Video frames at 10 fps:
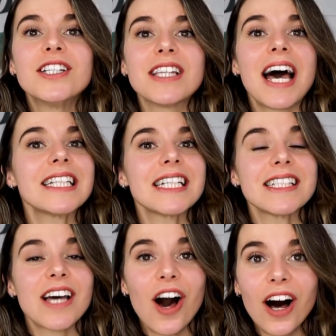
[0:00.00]
So that
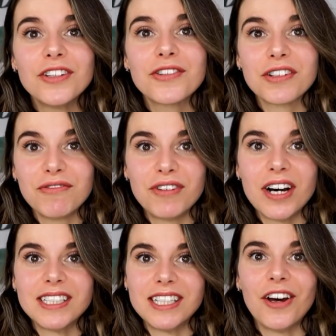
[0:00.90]
is
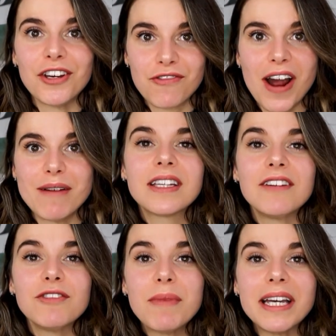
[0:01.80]
139 grams.
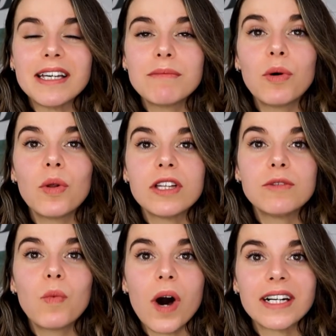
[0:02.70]
If you're making more
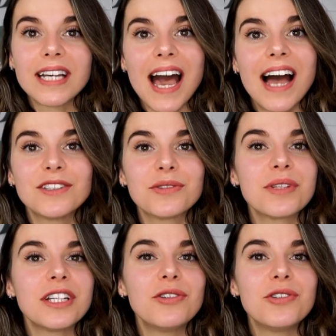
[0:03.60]
than one candle,
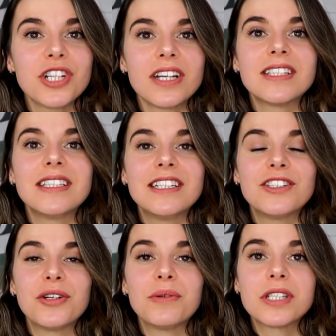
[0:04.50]
then you just need
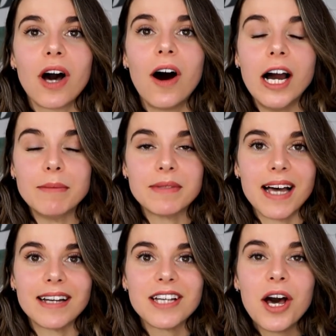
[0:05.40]
to times
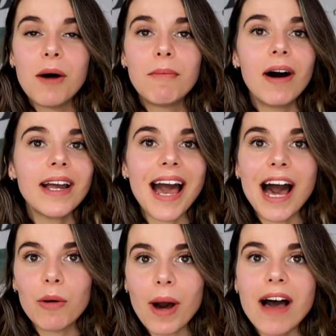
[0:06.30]
that by
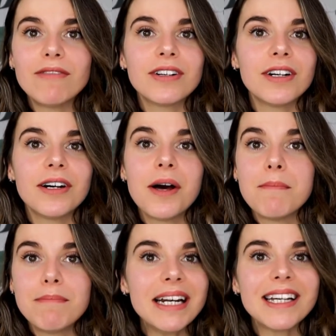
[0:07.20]
however
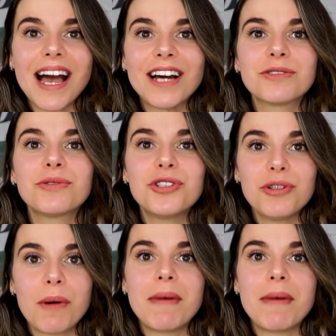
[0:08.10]
many candles you are